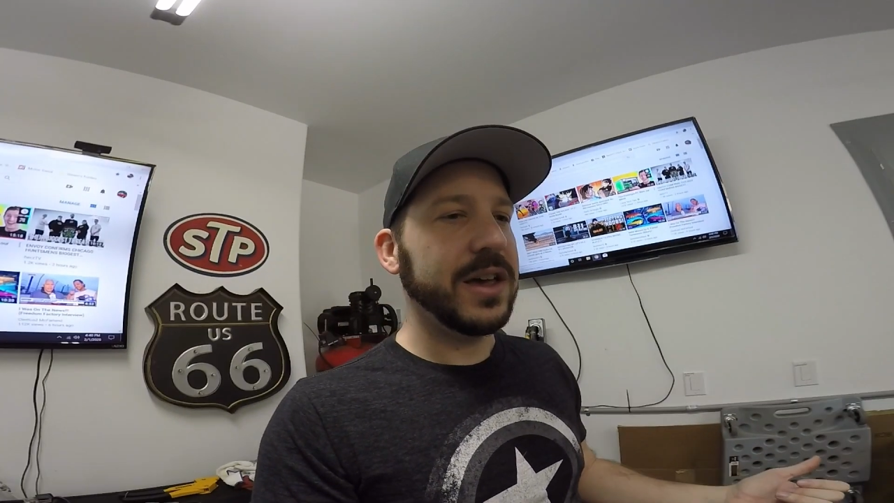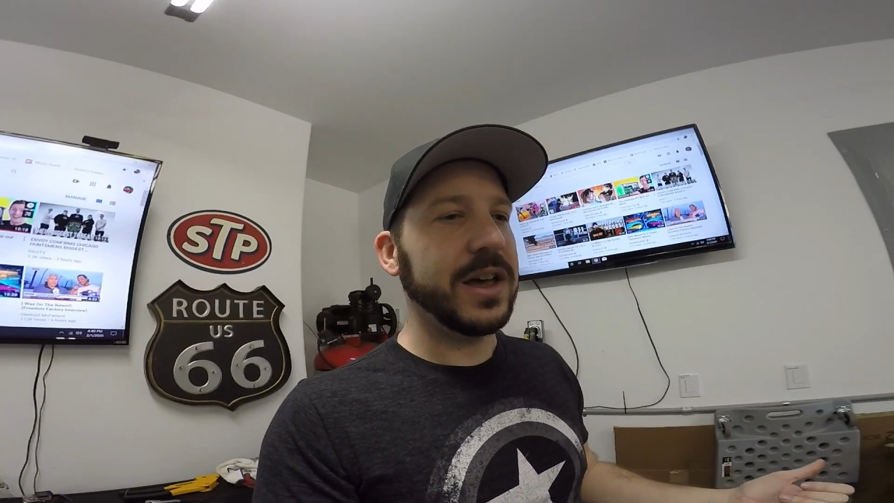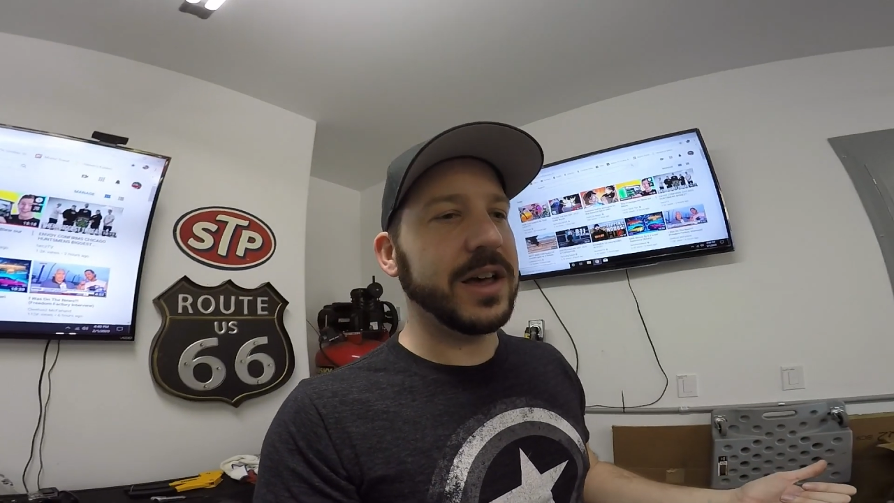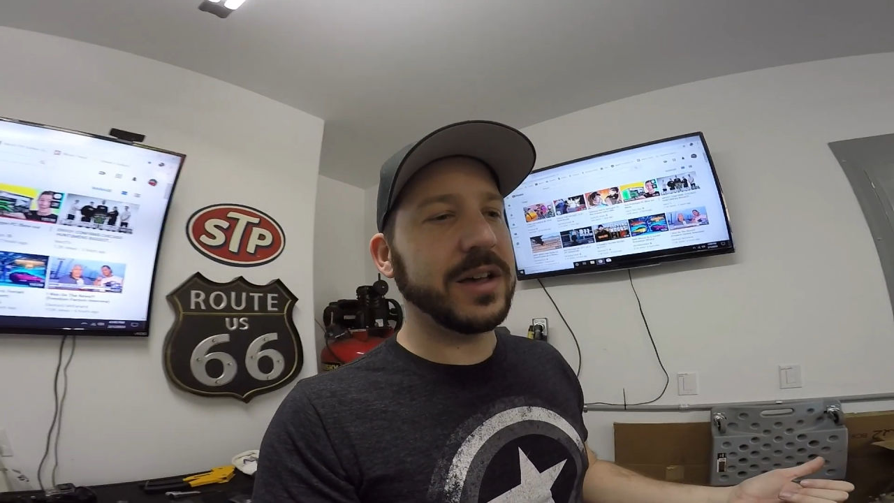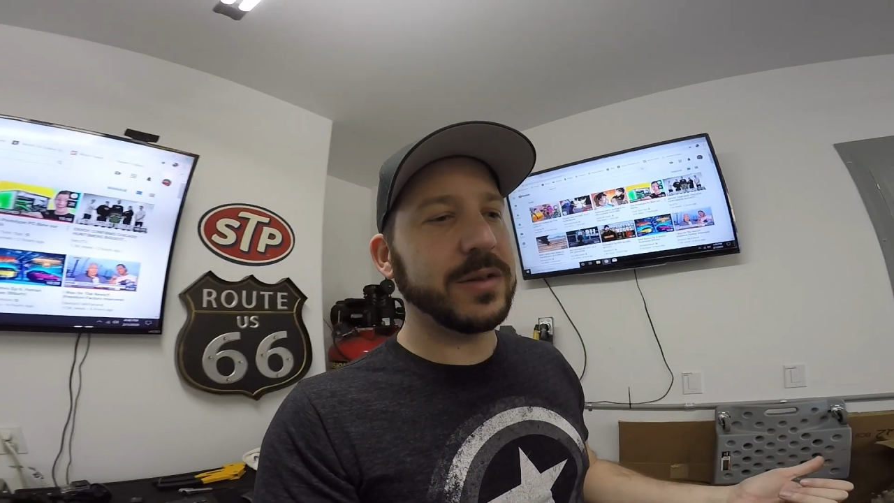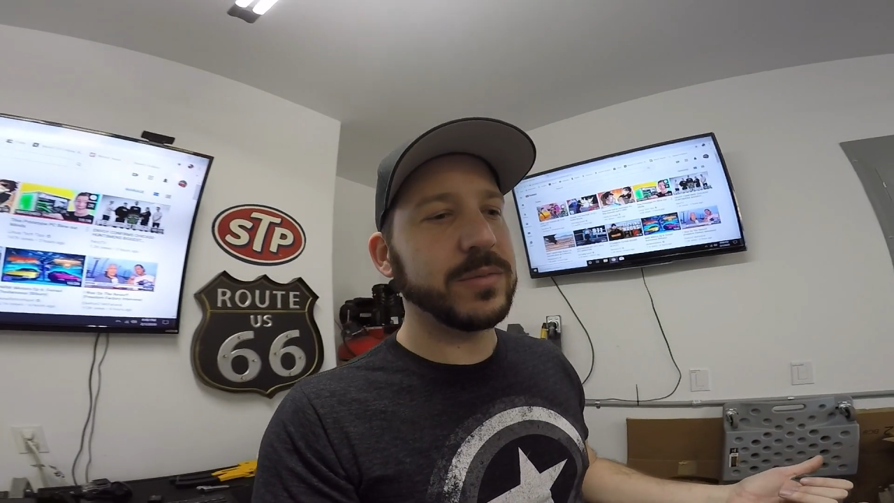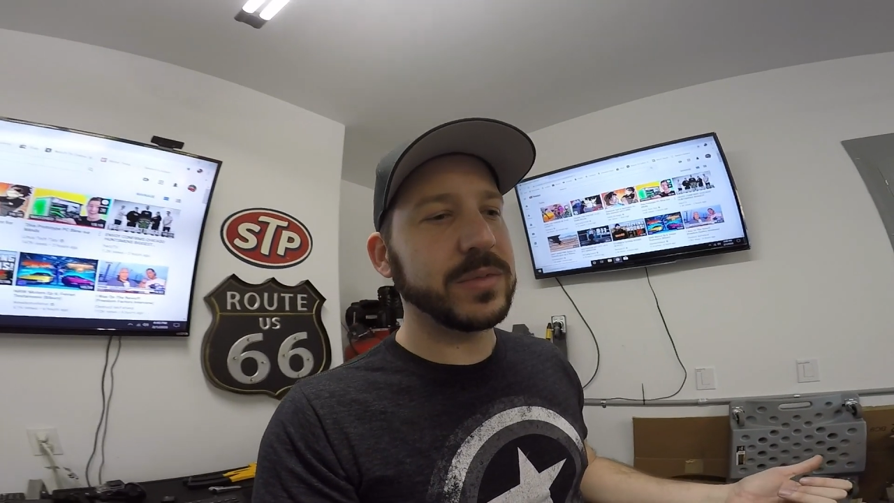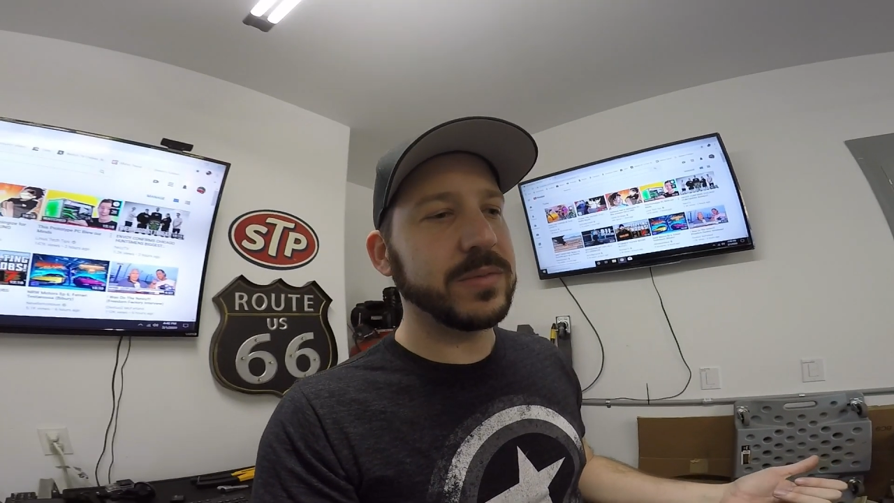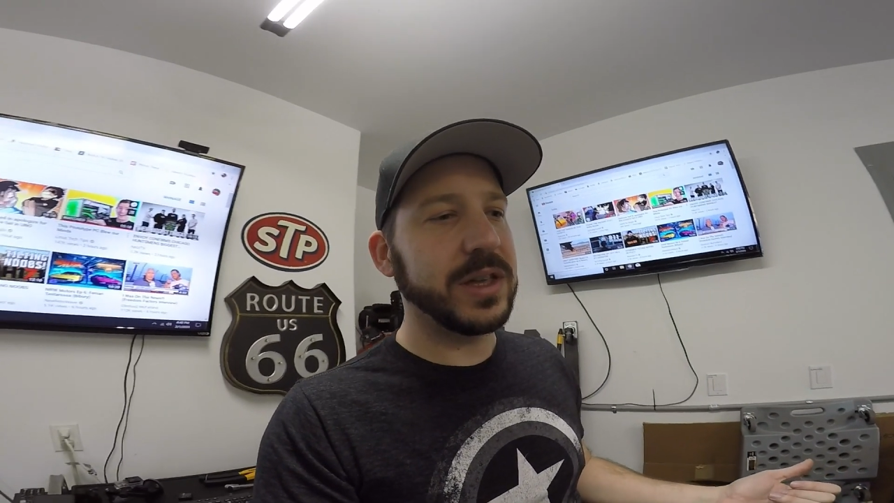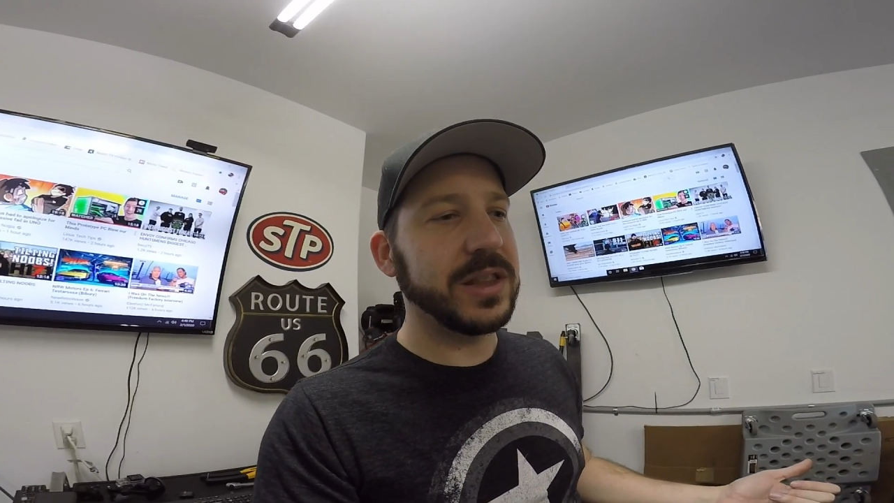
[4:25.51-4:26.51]

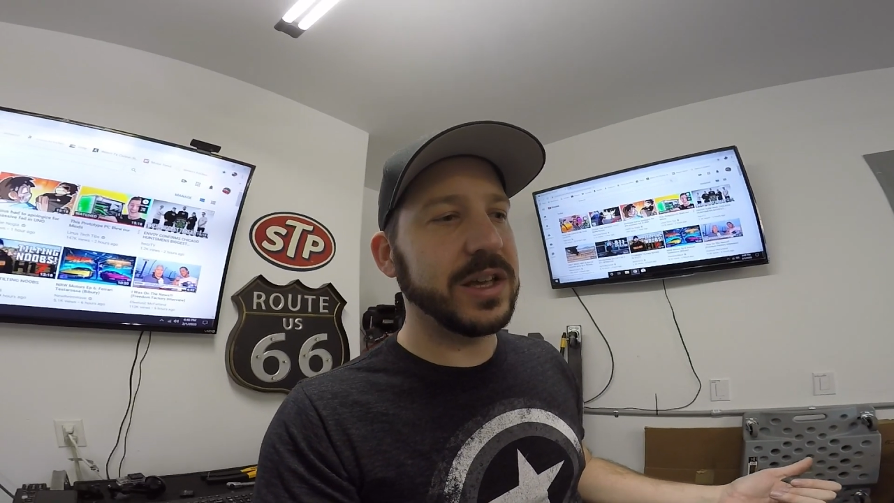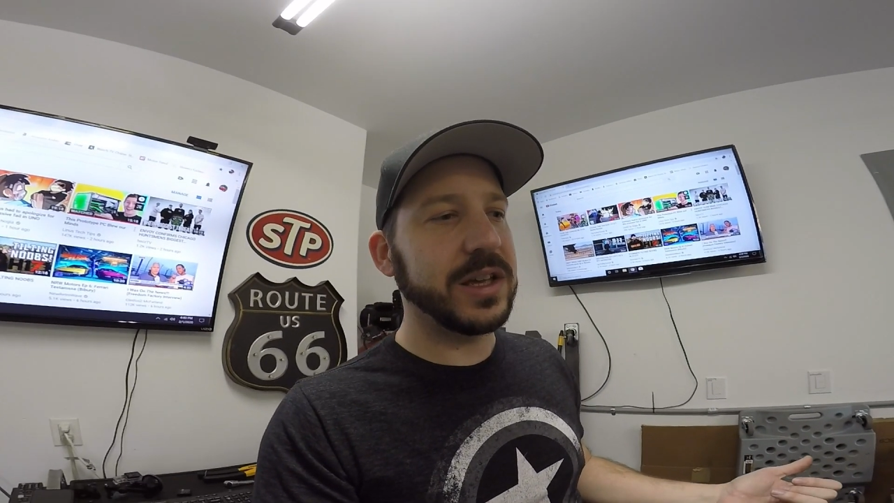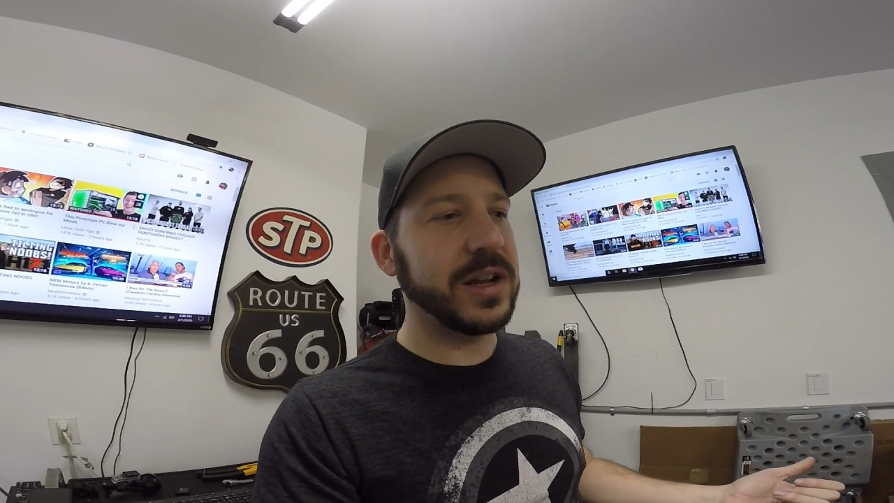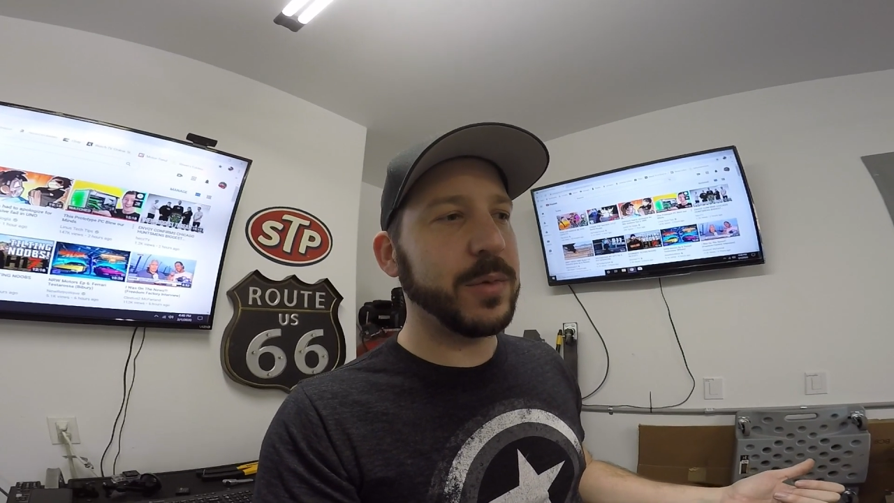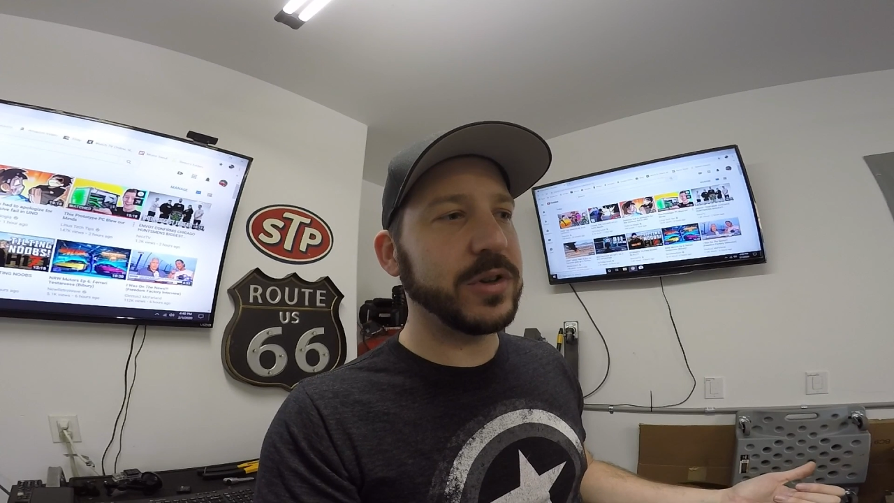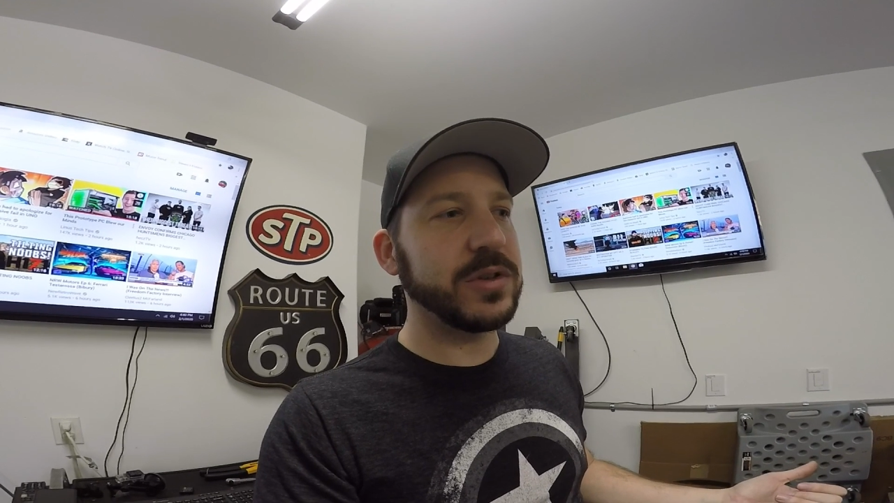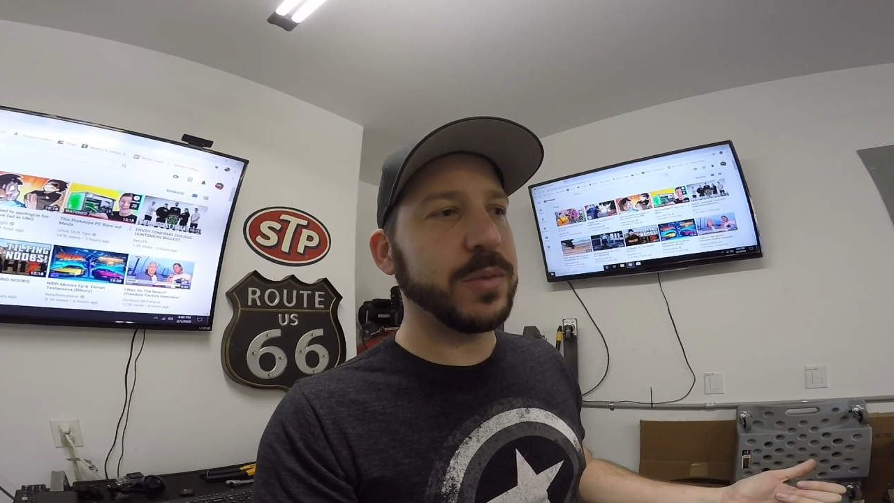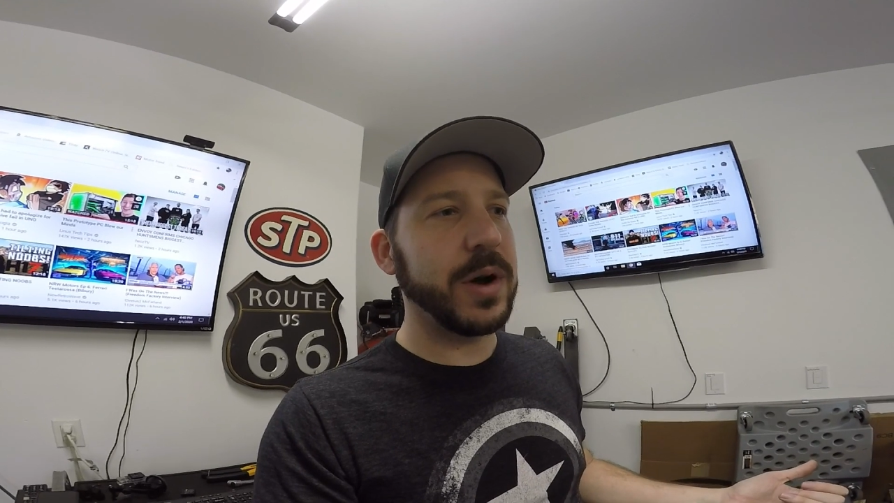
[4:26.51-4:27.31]
And then I'm also